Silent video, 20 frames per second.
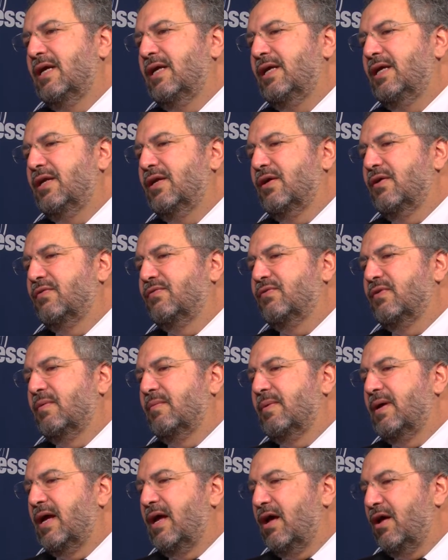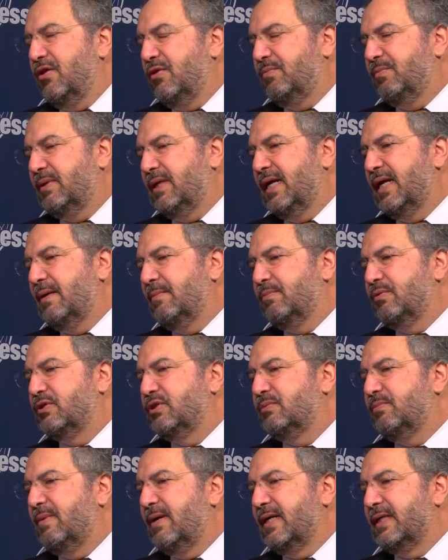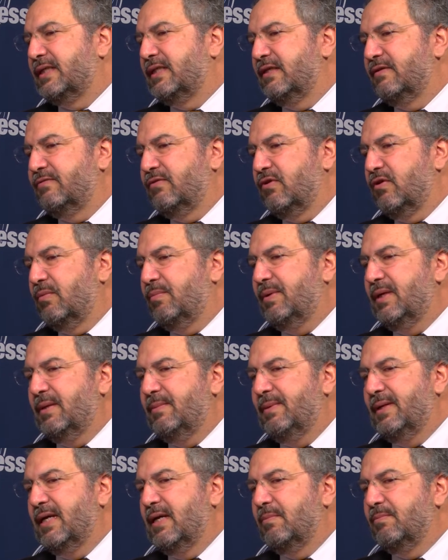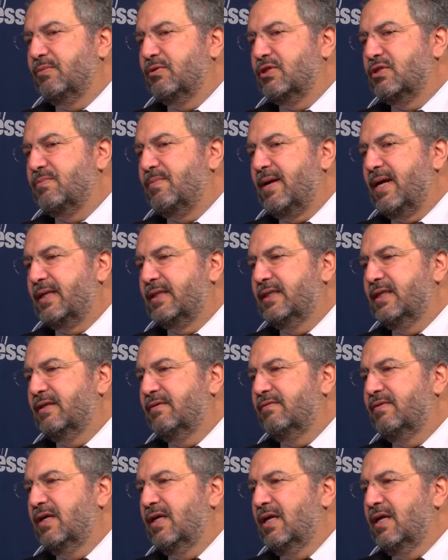you know, from a health plan perspective or a PBM perspective,